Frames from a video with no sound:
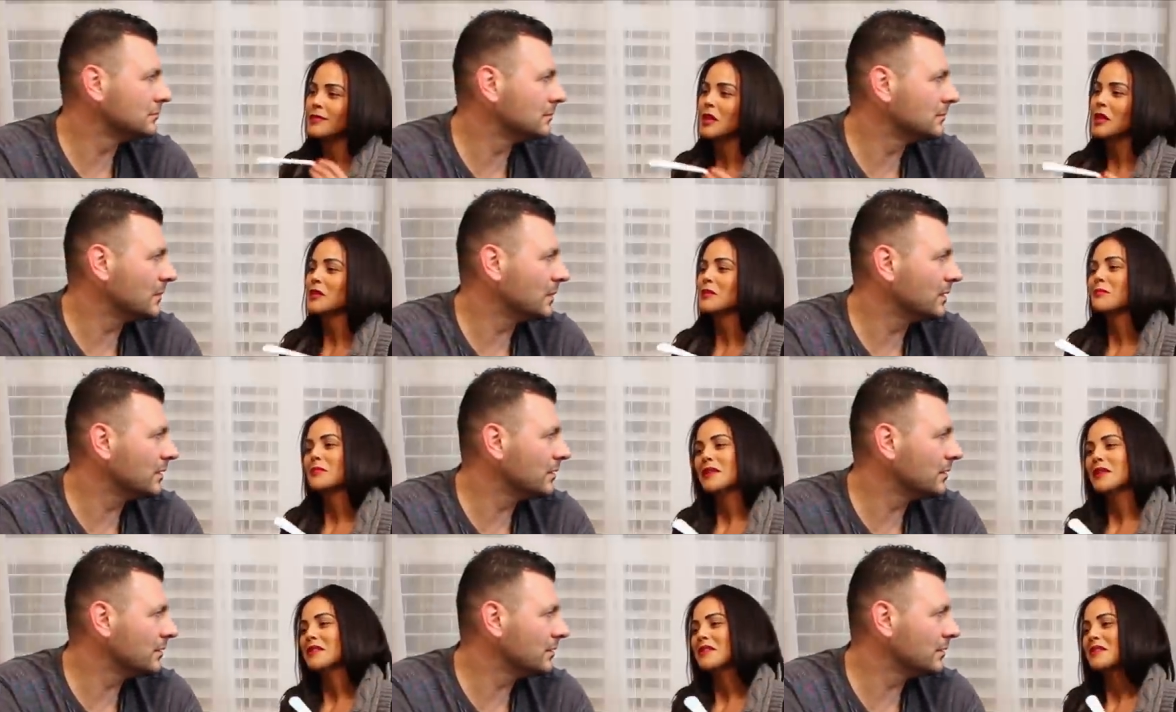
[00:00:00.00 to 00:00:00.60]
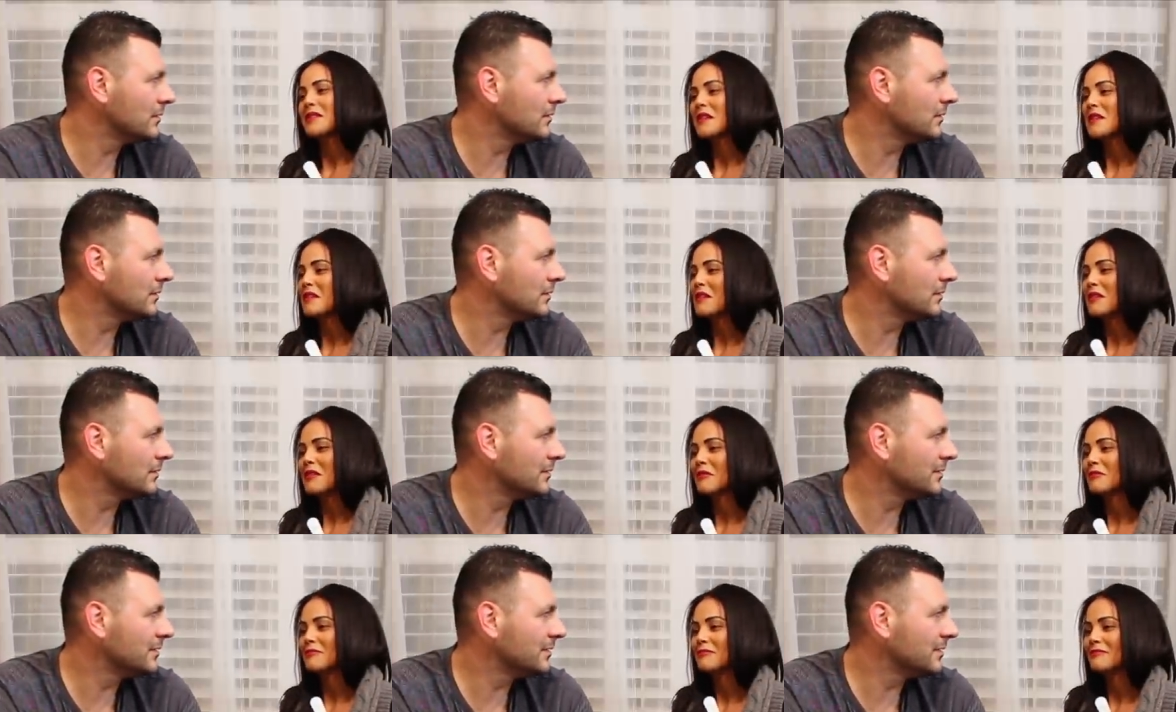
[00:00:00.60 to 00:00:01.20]
Speaker 1: gets me
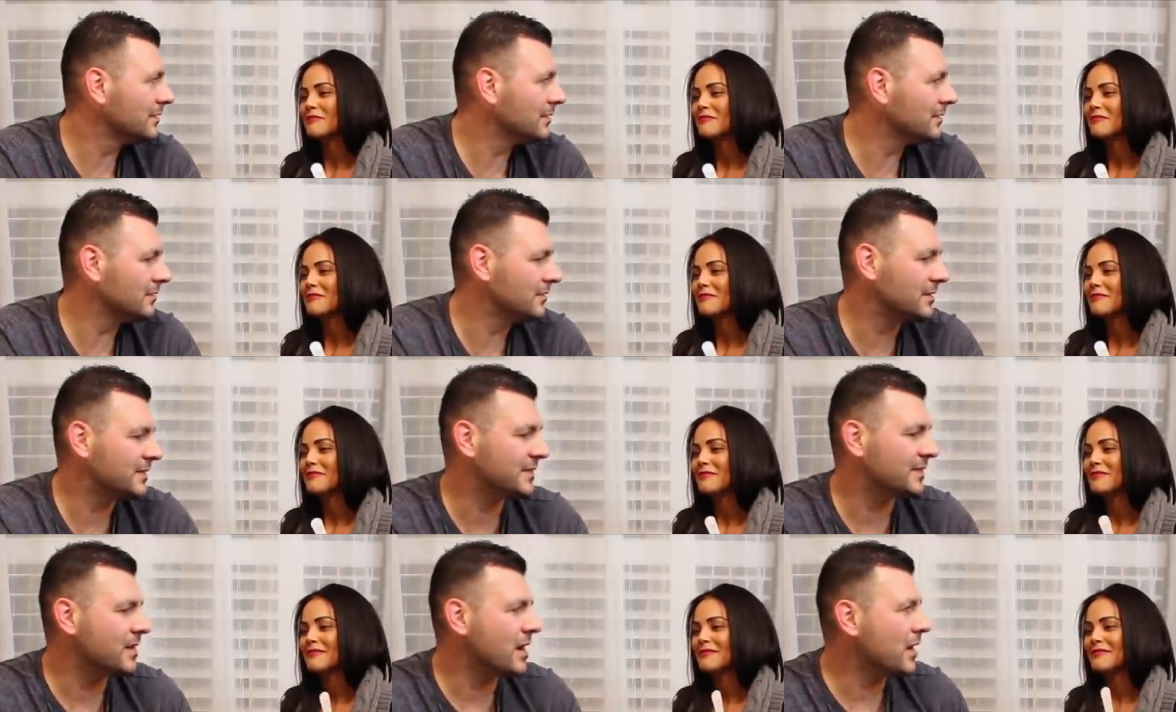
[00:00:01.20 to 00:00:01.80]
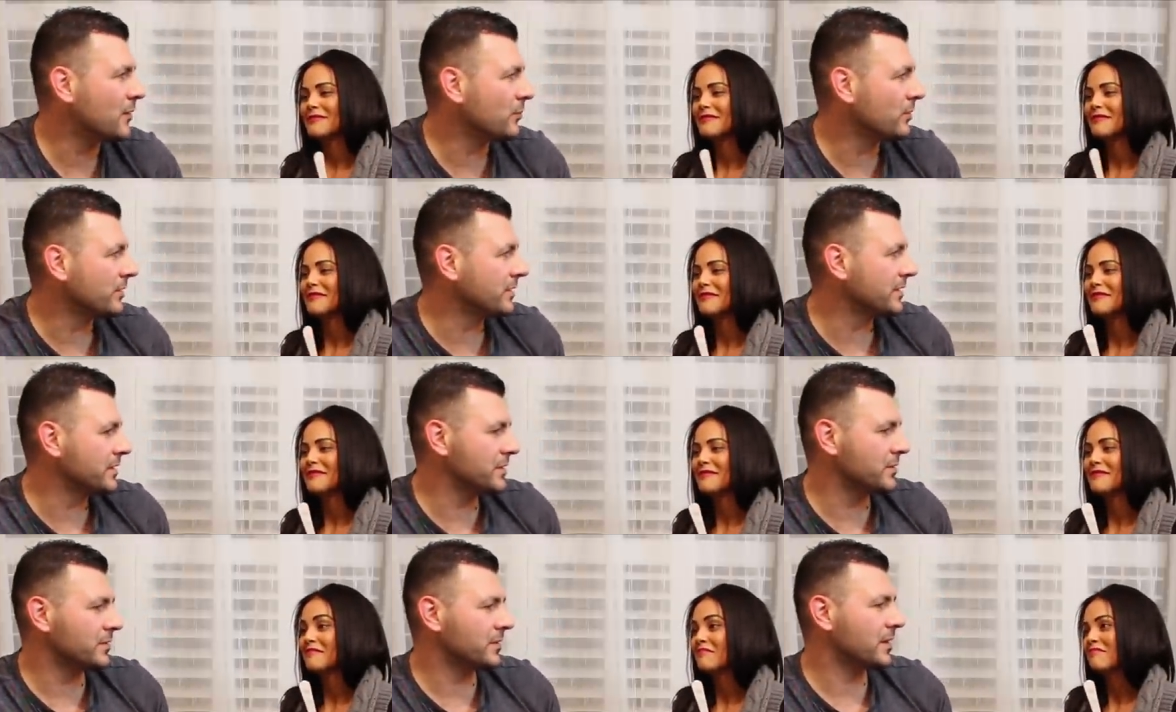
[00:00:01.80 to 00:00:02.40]
excited.
Speaker 2: It's not
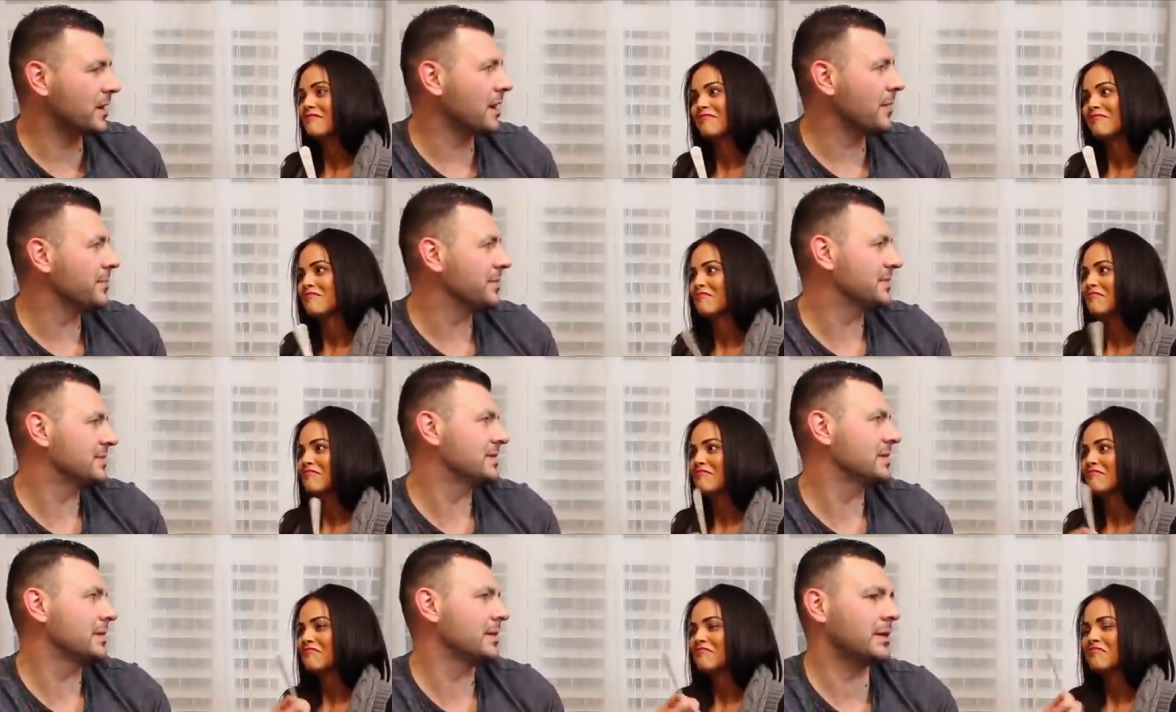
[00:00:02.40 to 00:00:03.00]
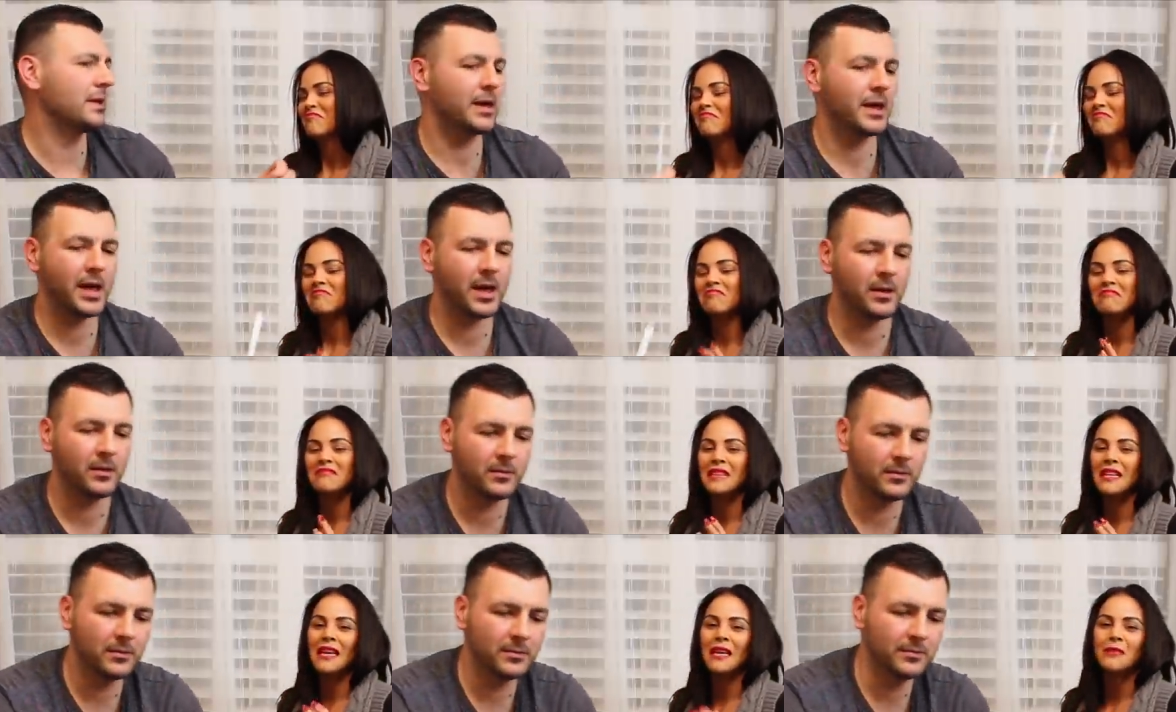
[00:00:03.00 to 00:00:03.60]
really your cup of tea, eh?
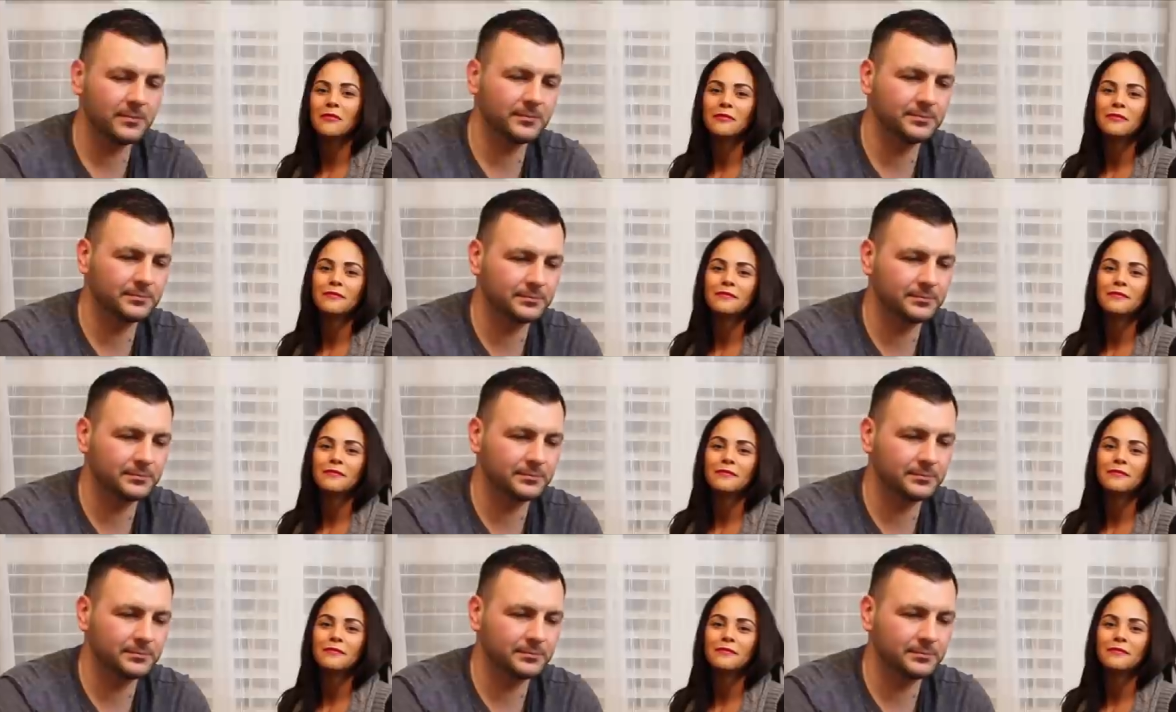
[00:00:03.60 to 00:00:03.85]
eh.